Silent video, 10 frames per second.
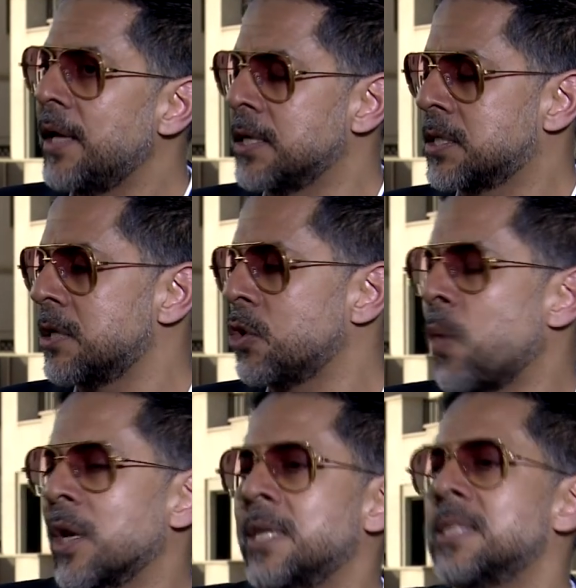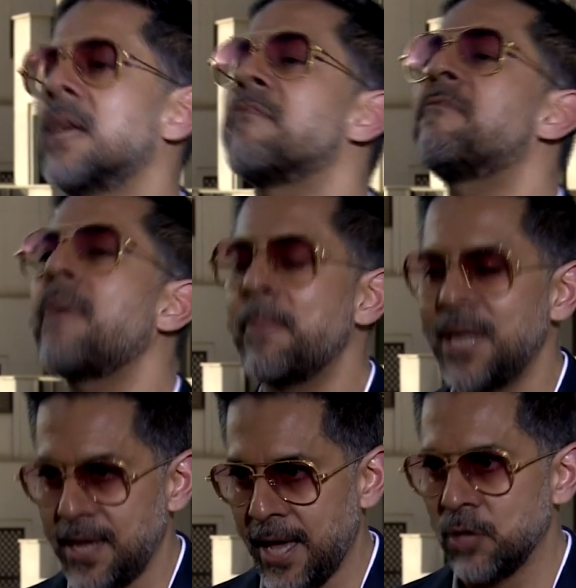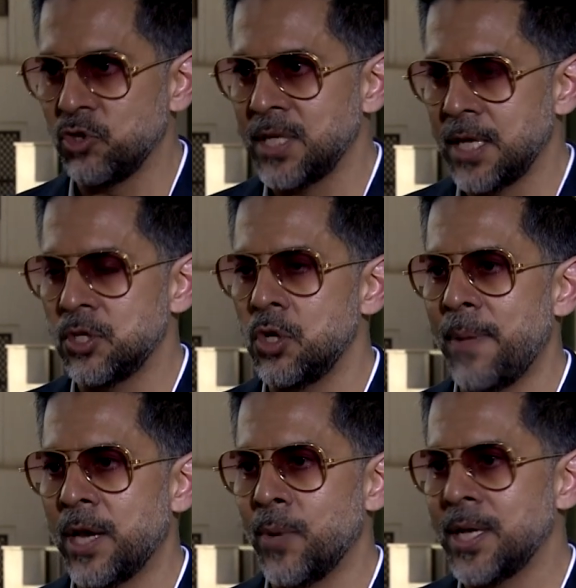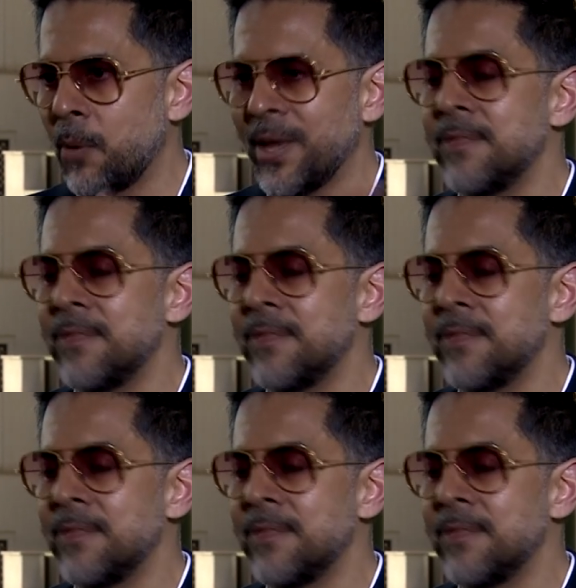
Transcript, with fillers: and certain qualities that feminine energy tends to do better with. Now, right.